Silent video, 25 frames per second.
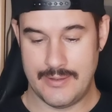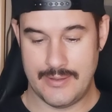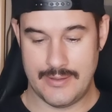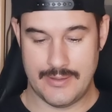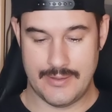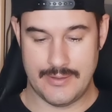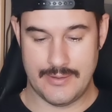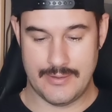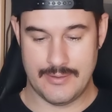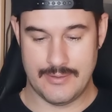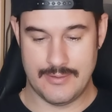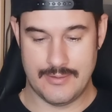
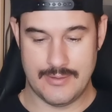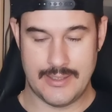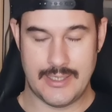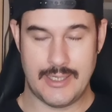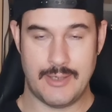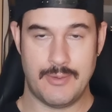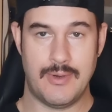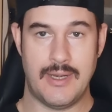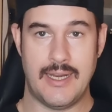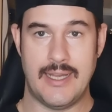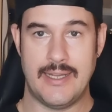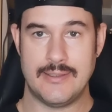And
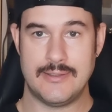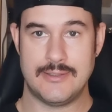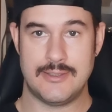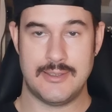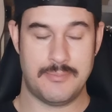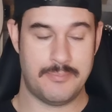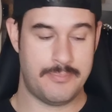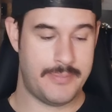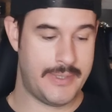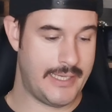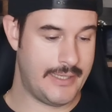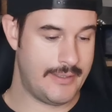I will add
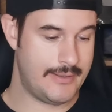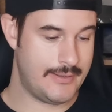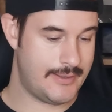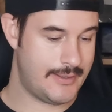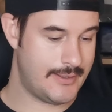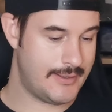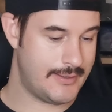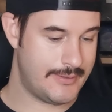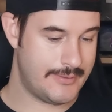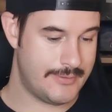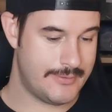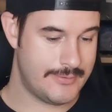some
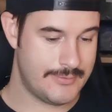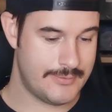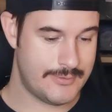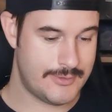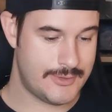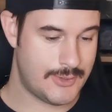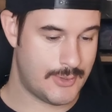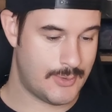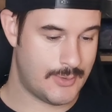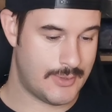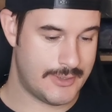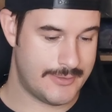paint and
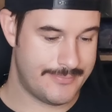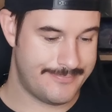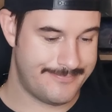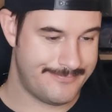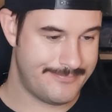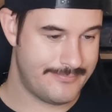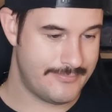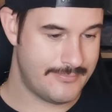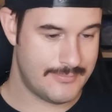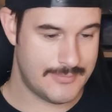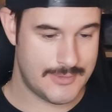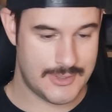so on.
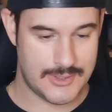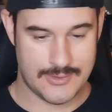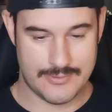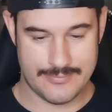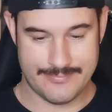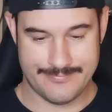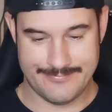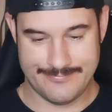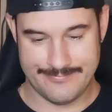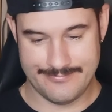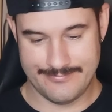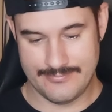So
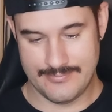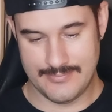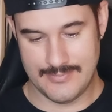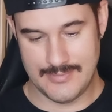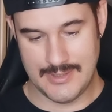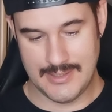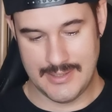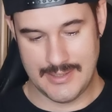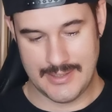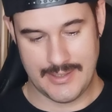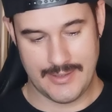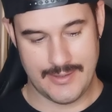
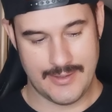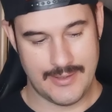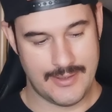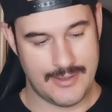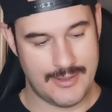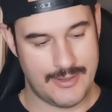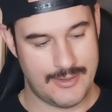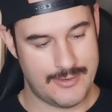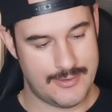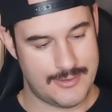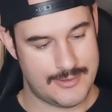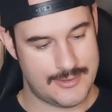I
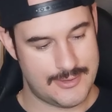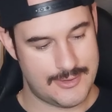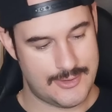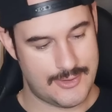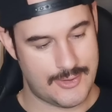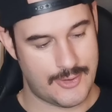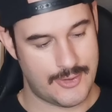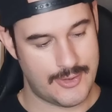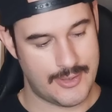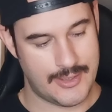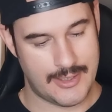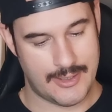think it's
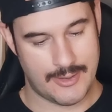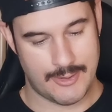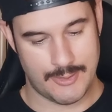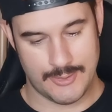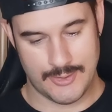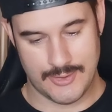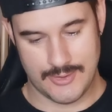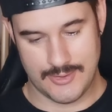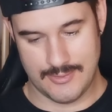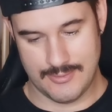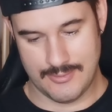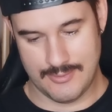turning
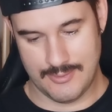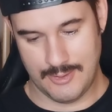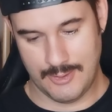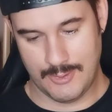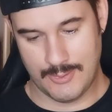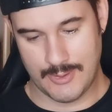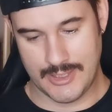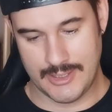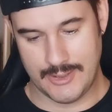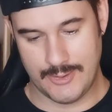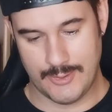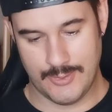out
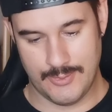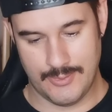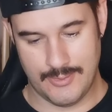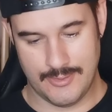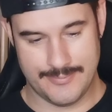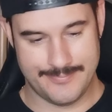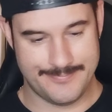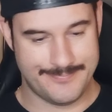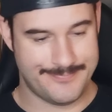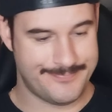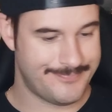quite cool.